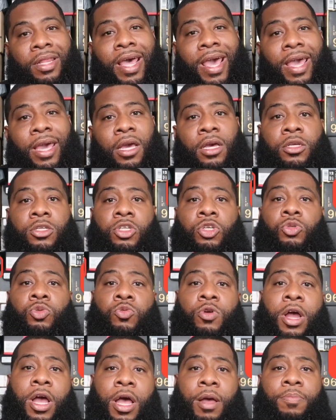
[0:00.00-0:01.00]
Like,
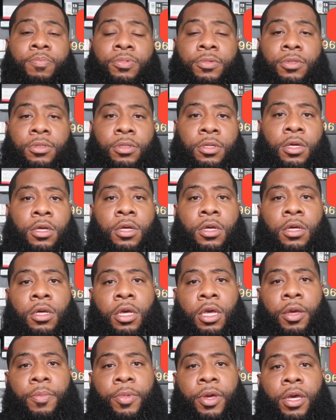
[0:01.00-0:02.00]
subscribe.
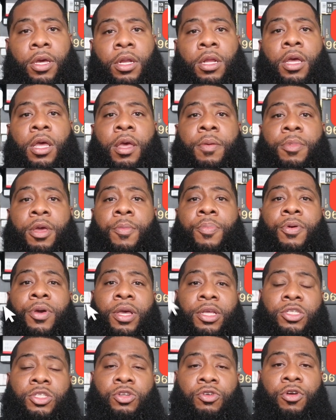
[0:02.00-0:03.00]
You know what I mean? Hit me up on
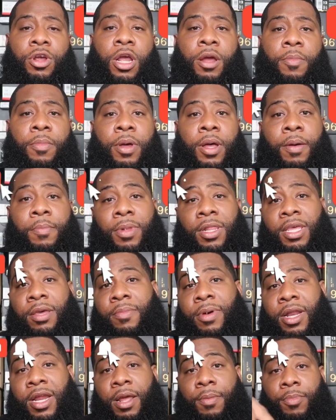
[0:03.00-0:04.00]
Instagram. I'm gonna leave
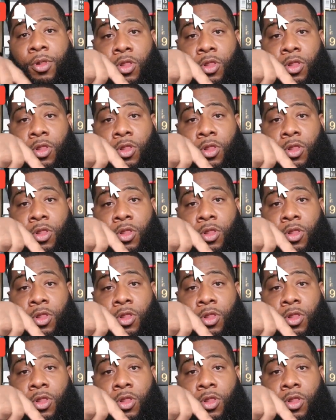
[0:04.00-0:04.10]
my name